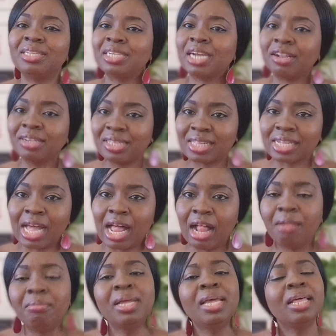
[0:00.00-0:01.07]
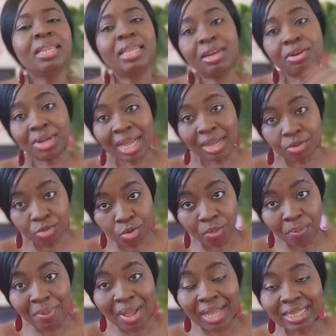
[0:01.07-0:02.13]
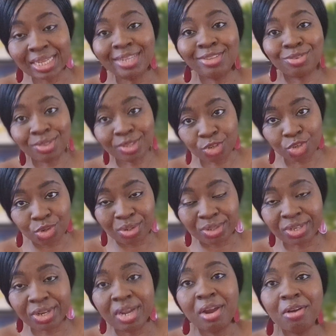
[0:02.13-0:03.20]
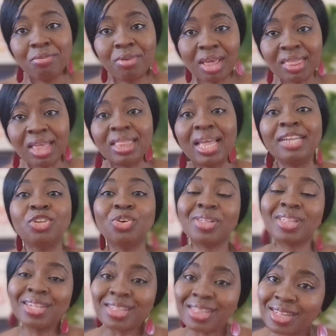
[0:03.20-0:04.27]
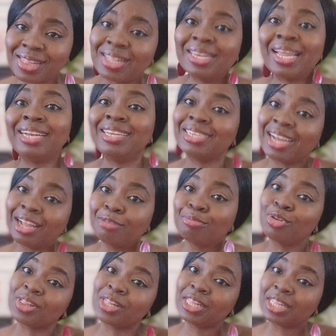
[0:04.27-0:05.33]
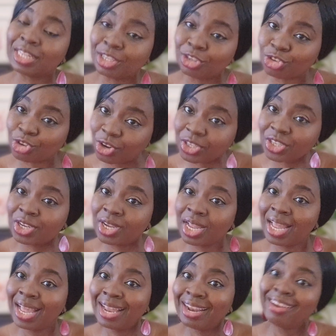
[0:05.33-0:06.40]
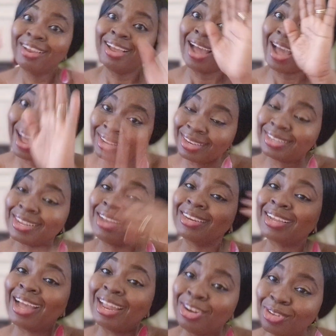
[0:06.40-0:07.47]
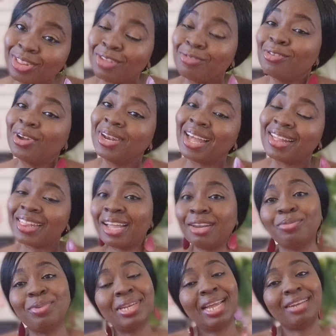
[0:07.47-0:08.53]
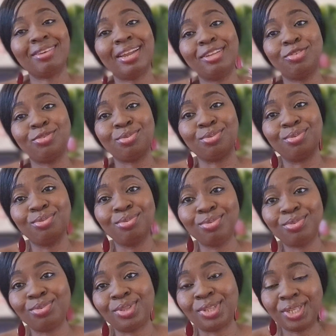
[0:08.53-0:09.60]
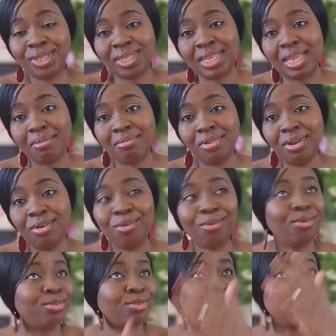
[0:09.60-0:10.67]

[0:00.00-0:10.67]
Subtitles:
The child is calm, then you can go back into the church, rather than just insisting that the child must sit in the church and the child cannot even understand what they're trying to teach them, or